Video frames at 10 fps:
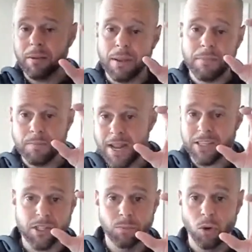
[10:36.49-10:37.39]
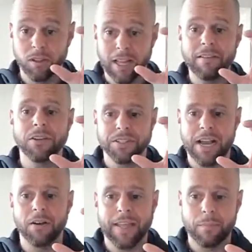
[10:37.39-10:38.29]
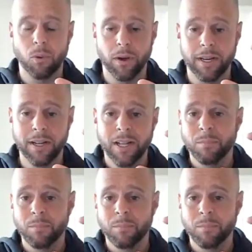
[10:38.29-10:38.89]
maybe nest some more levels now at that point.